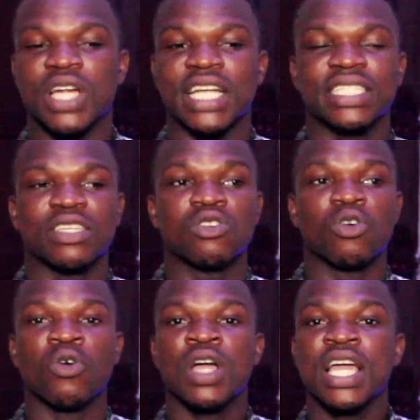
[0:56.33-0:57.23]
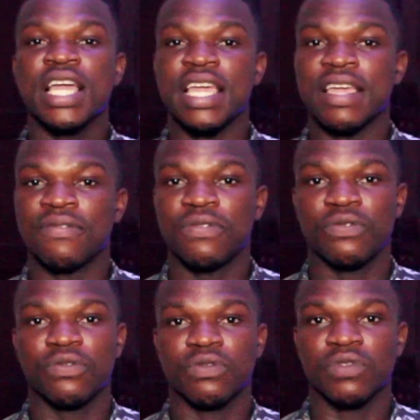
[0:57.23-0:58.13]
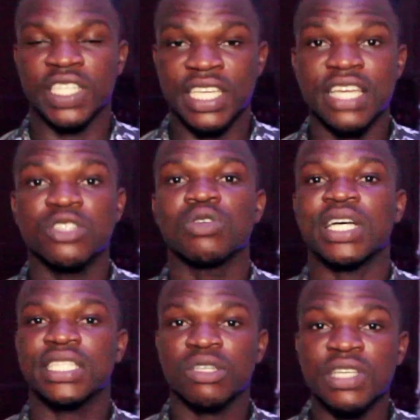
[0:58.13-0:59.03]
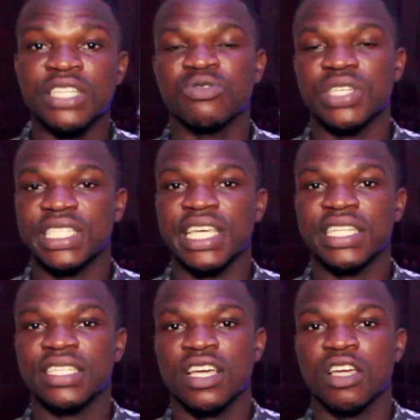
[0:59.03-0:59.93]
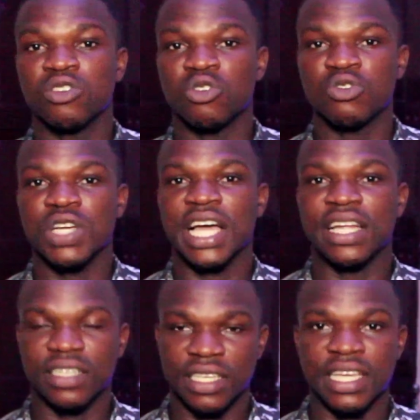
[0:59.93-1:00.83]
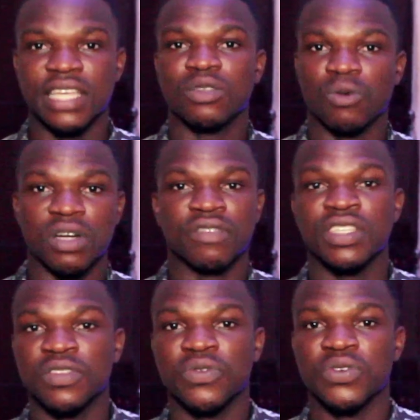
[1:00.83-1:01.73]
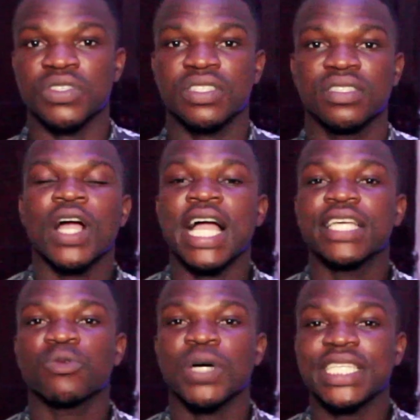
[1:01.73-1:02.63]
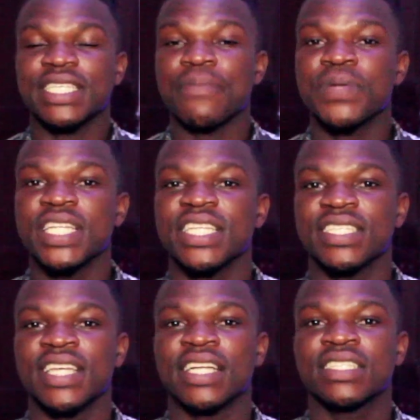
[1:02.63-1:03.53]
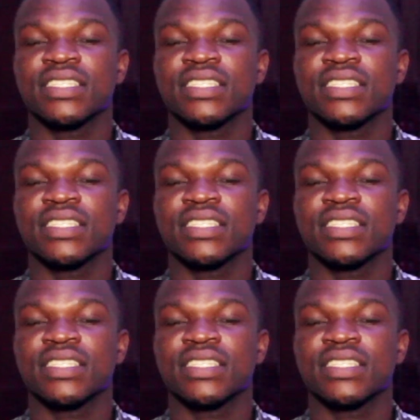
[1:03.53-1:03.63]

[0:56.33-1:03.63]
that you know if in case you are still interested, you know, you can get one of these phones. Guys, what is happening is that